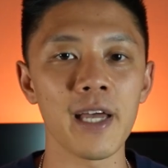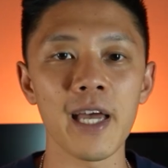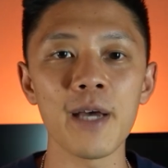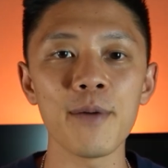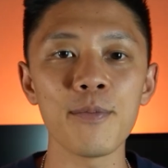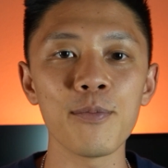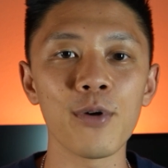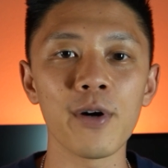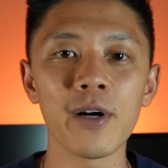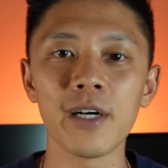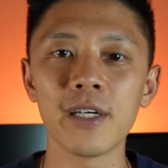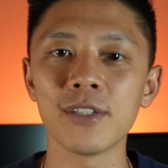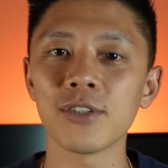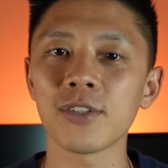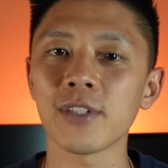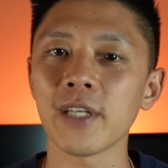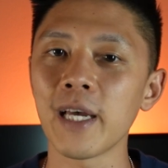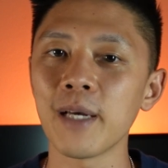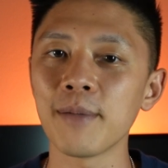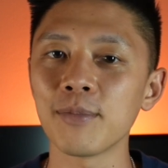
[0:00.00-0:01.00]

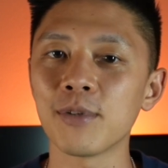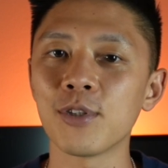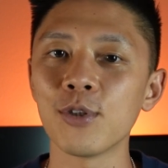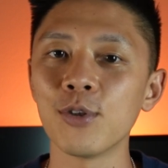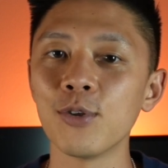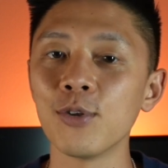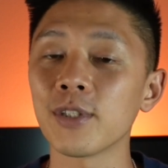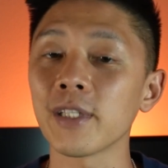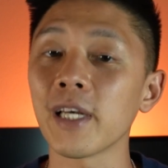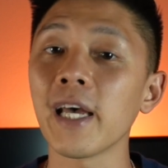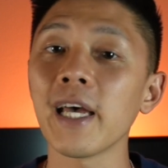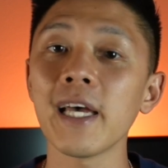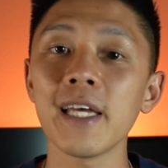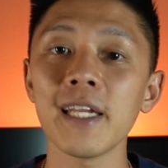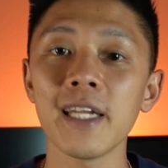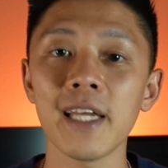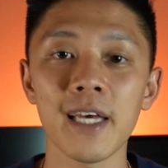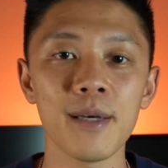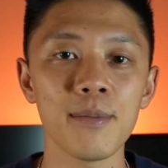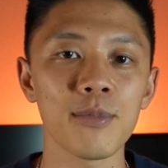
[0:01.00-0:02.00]
M1s, M2s,
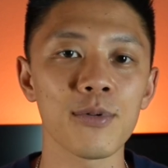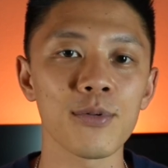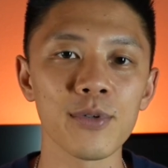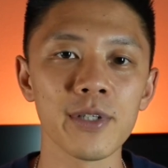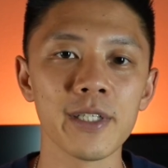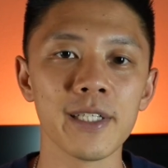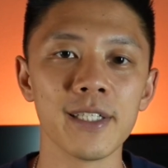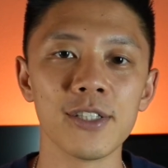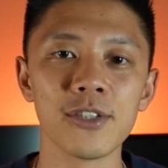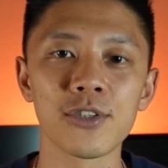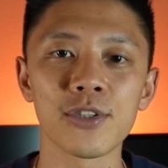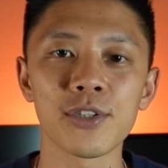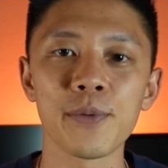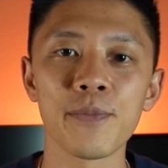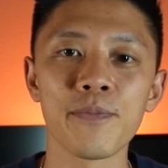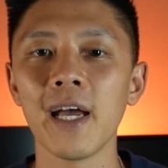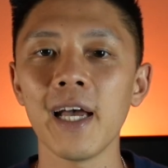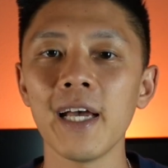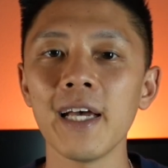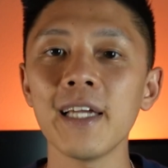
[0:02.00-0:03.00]
and
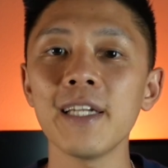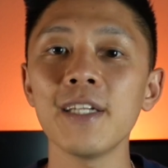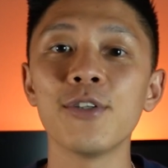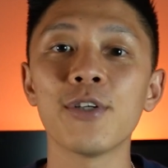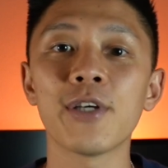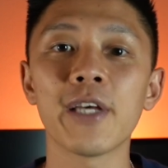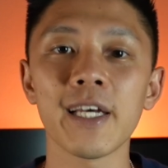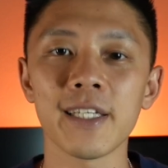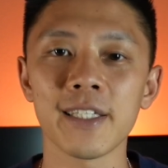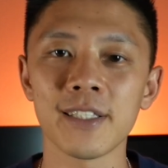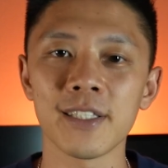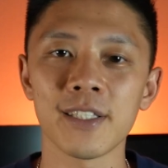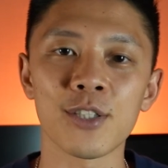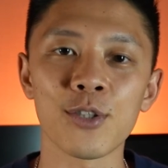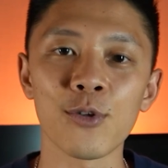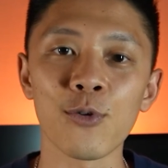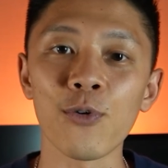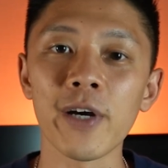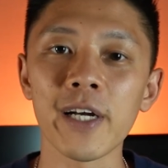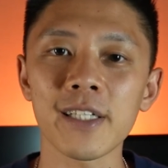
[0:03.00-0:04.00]
M3s, and you get
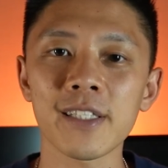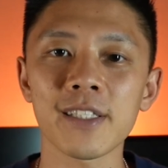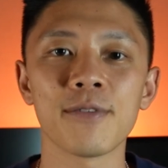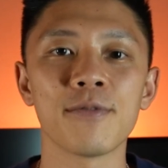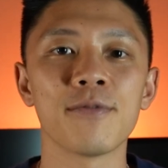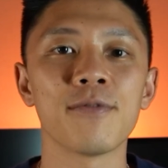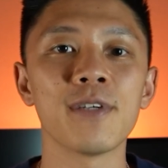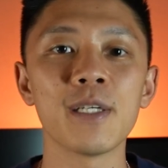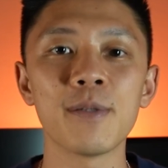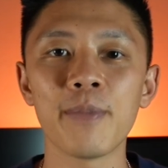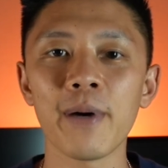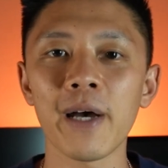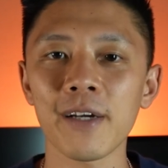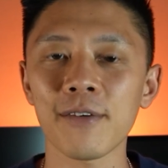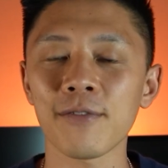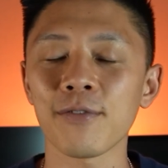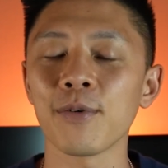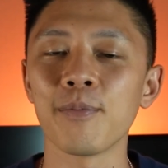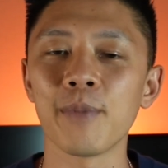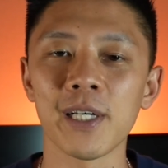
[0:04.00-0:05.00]
direct
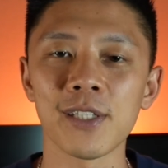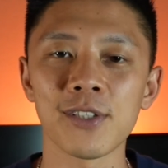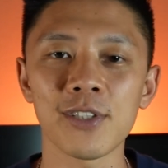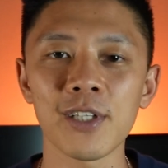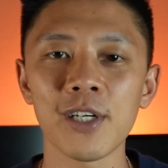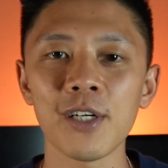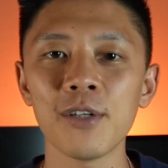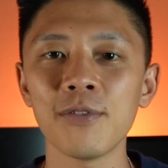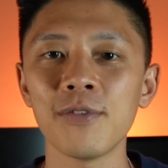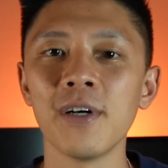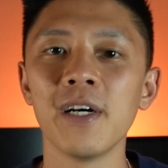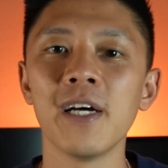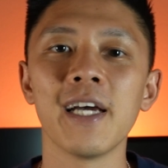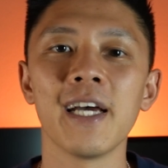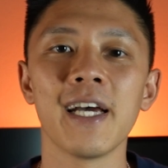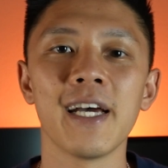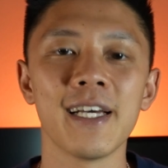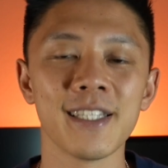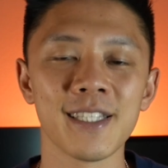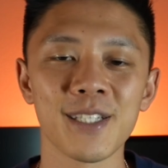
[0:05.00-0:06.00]
feedback from myself
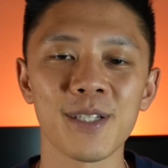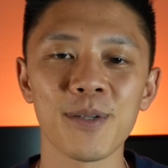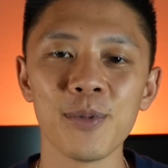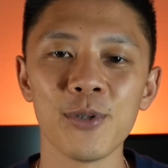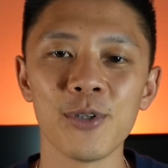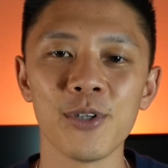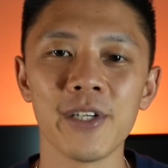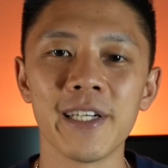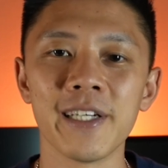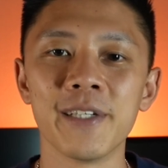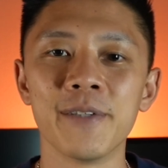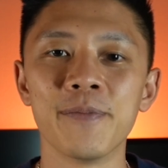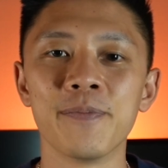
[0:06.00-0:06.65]
and the community.